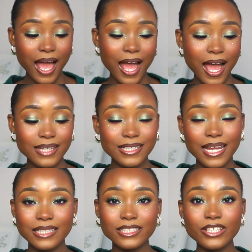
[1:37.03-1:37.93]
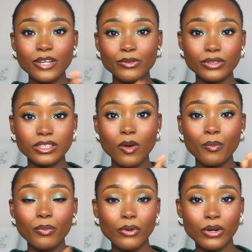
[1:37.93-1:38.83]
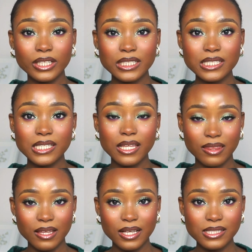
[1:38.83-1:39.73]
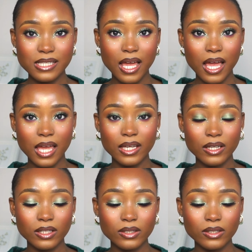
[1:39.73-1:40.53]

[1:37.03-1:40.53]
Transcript: And I literally wrote down points that I,